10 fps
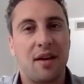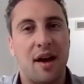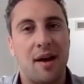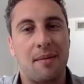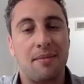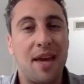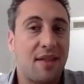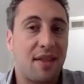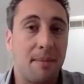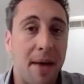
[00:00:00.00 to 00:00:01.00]
um, yeah,
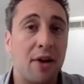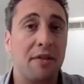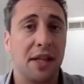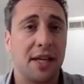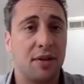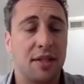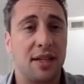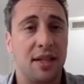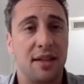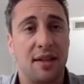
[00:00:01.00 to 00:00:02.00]
the amount of
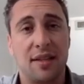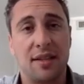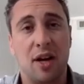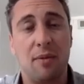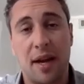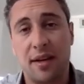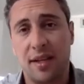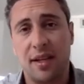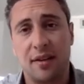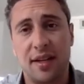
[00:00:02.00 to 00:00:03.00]
electricity that they sell might
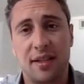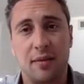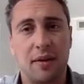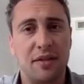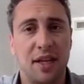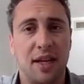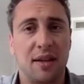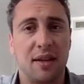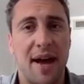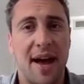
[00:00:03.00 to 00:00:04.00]
decrease. And we've seen in
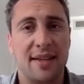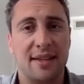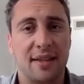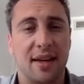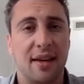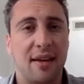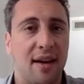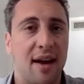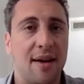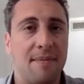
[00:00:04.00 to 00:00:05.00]
the past, like
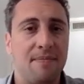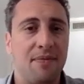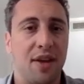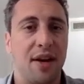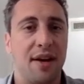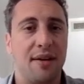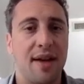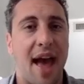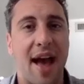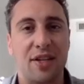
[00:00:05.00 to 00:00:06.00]
um, the
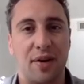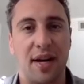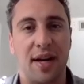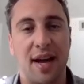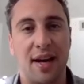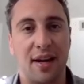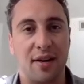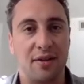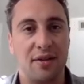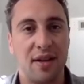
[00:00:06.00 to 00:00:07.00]
hash rate kind of
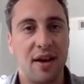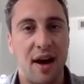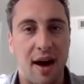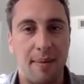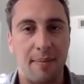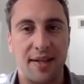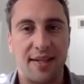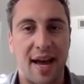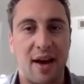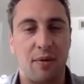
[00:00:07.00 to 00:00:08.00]
goes up and
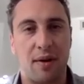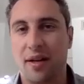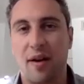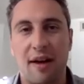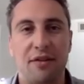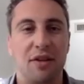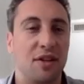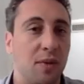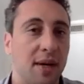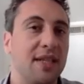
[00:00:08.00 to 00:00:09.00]
down. you know, after the
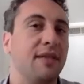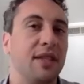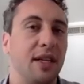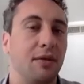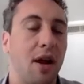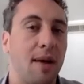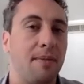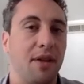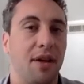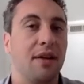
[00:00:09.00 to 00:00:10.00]
2017 run up,
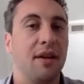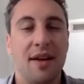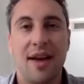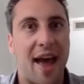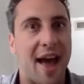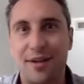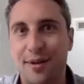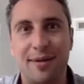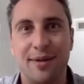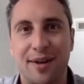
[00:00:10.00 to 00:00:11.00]
the hash
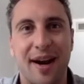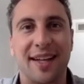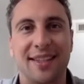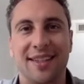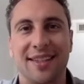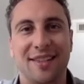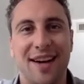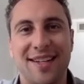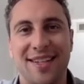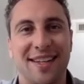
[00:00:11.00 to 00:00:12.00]
rate was
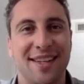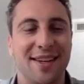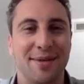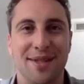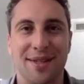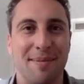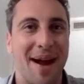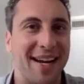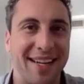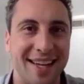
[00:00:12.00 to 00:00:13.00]
crashing, and then there was the
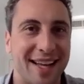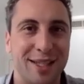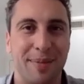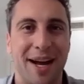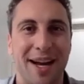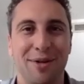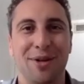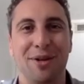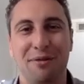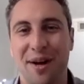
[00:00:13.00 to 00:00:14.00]
mining death
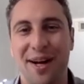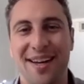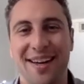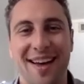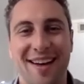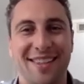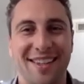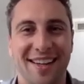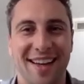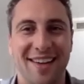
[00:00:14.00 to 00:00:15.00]
spiral FUD out there
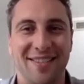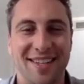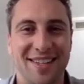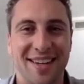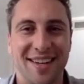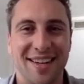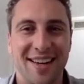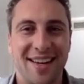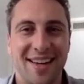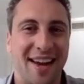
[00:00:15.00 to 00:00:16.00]
again, which
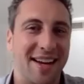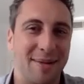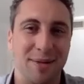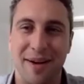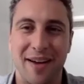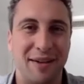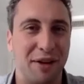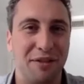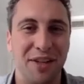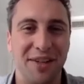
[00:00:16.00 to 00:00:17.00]
kind of comes around
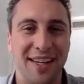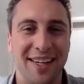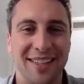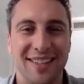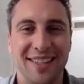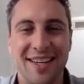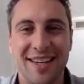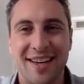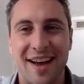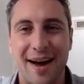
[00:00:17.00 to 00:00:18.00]
every few years.
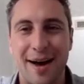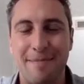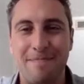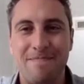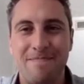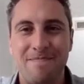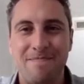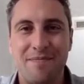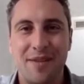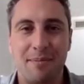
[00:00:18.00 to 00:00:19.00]
Um,
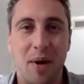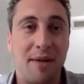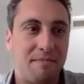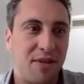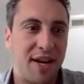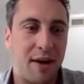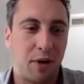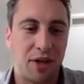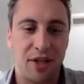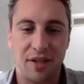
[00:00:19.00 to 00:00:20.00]
but the
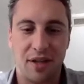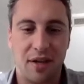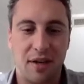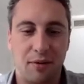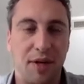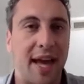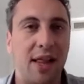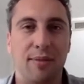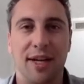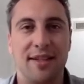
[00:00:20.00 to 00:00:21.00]
network just
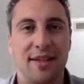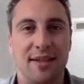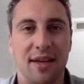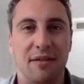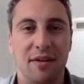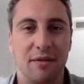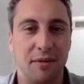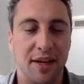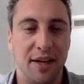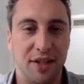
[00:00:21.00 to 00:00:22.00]
recalibrates itself; it,
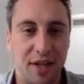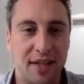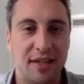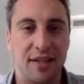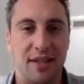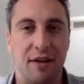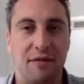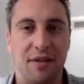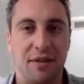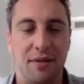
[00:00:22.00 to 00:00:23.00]
it adjusts itself
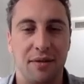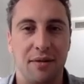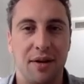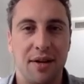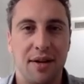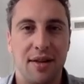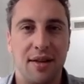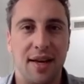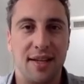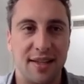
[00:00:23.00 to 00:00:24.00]
to
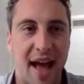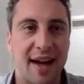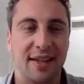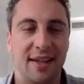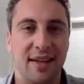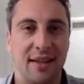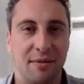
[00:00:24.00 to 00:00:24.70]
exactly the